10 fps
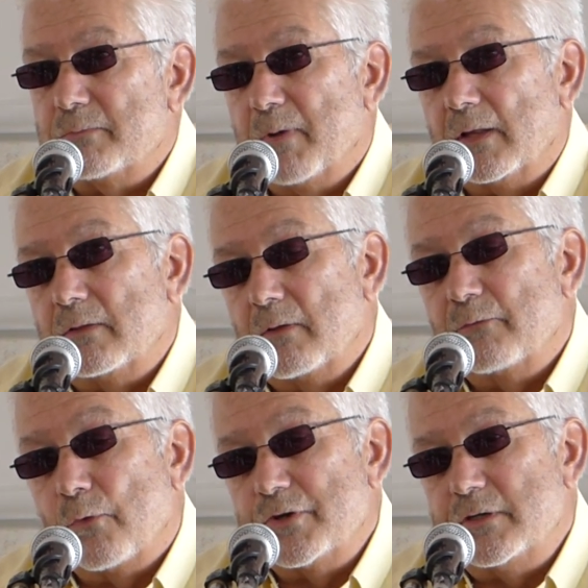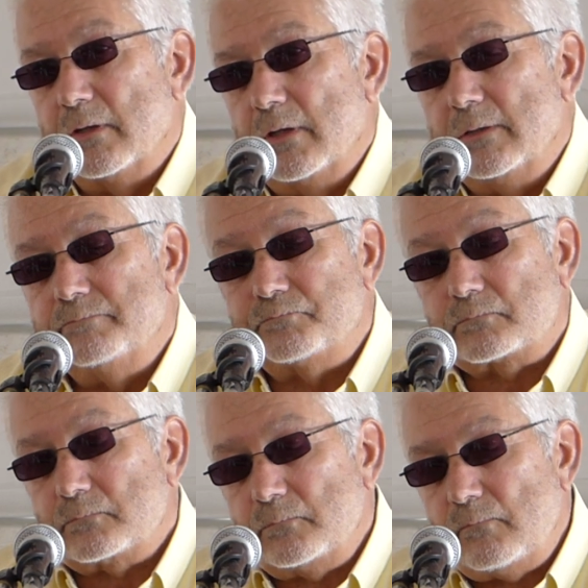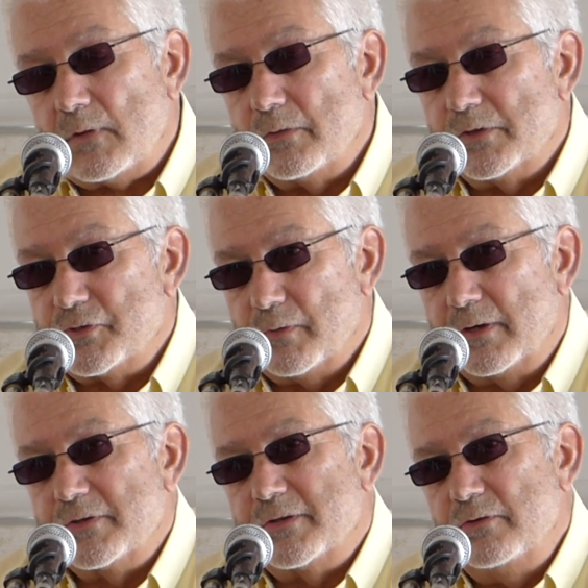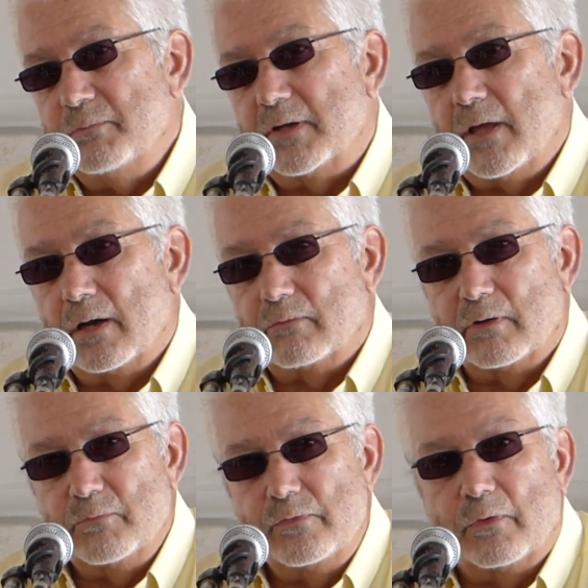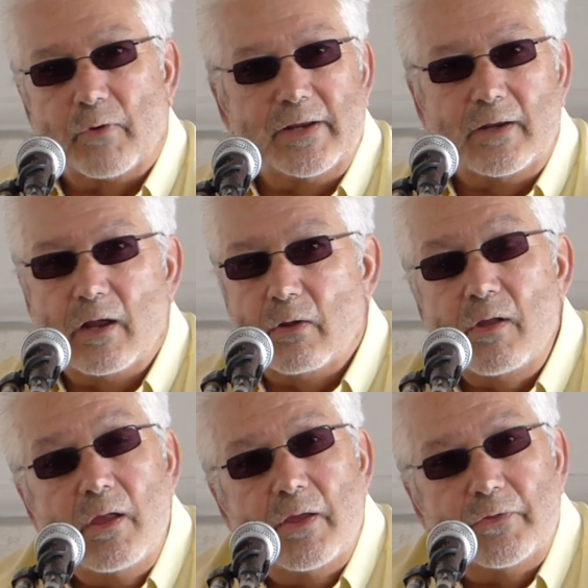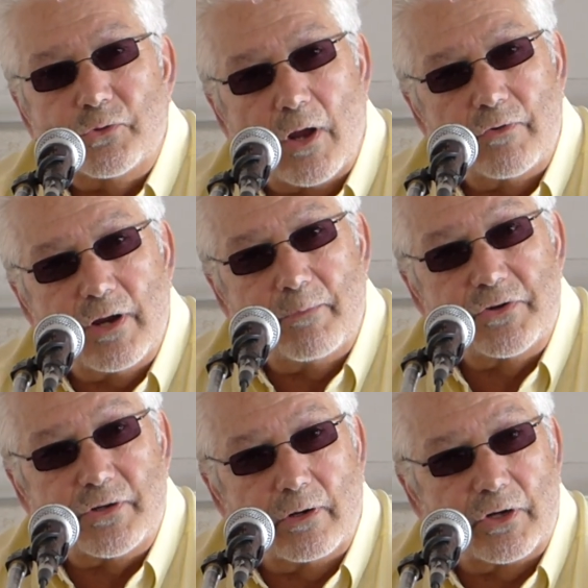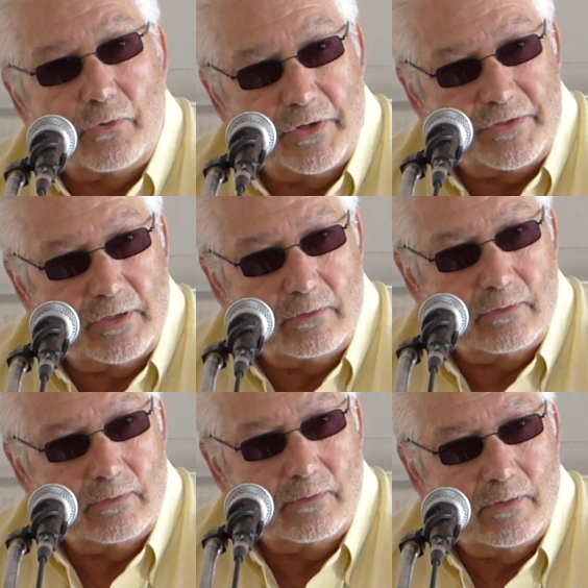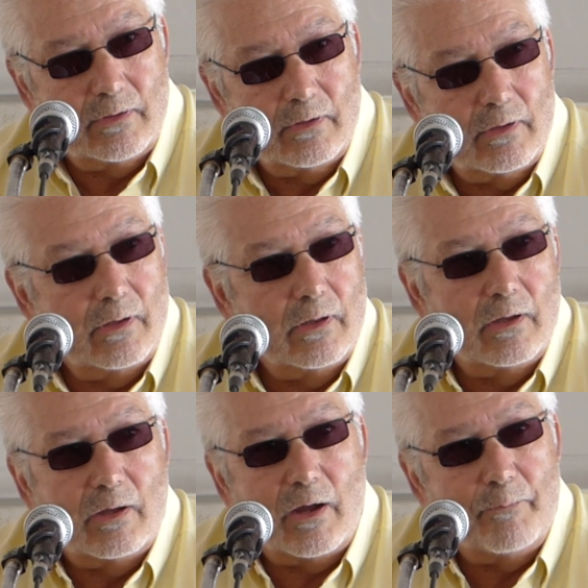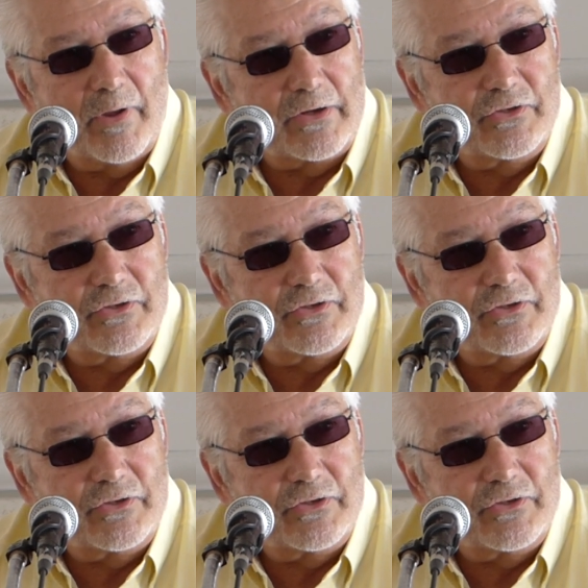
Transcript: But fortunately, the triggers to do mechanical removal, right now, trout numbers are increasing, humpback